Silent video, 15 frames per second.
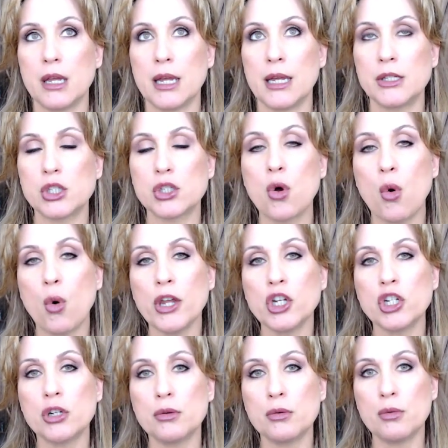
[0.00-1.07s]
it's going
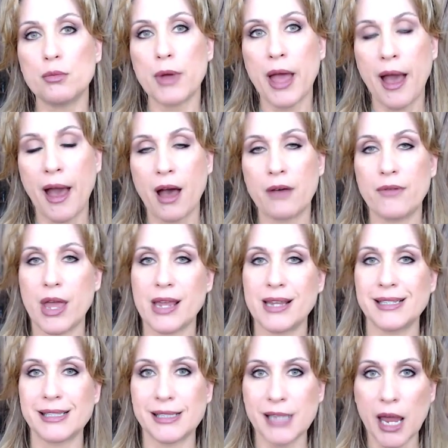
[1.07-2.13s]
to have a
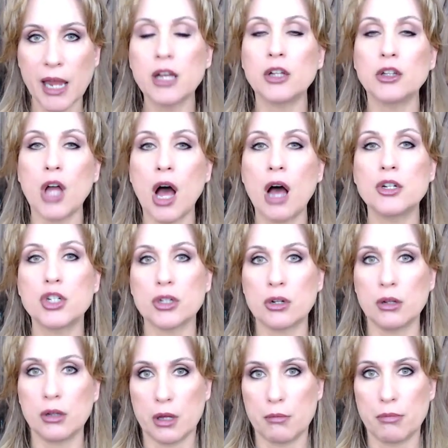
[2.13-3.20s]

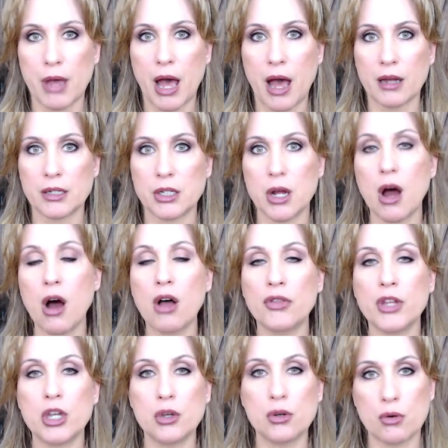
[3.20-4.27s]
psychological impact
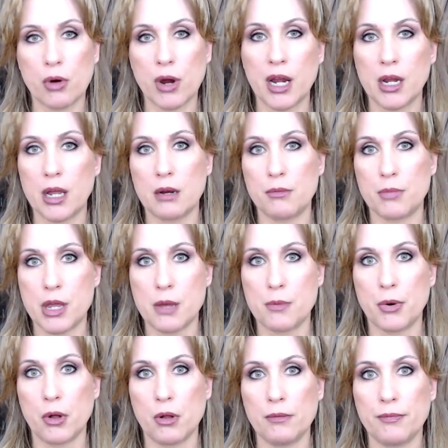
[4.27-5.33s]
on the Ukrainian
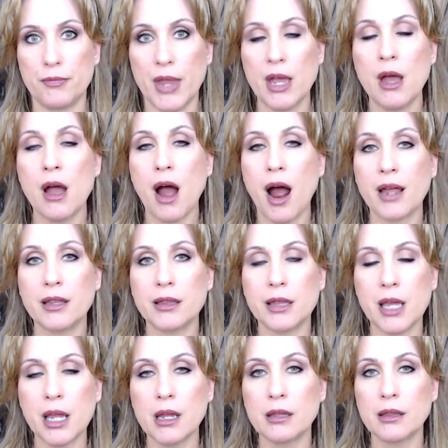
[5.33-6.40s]
people. I
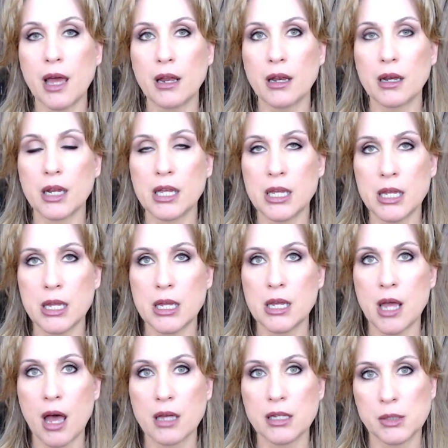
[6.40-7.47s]
think that
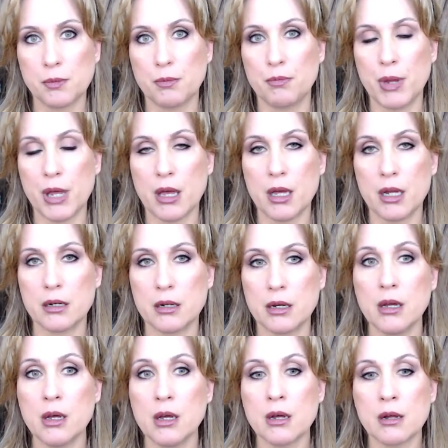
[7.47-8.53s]
he has been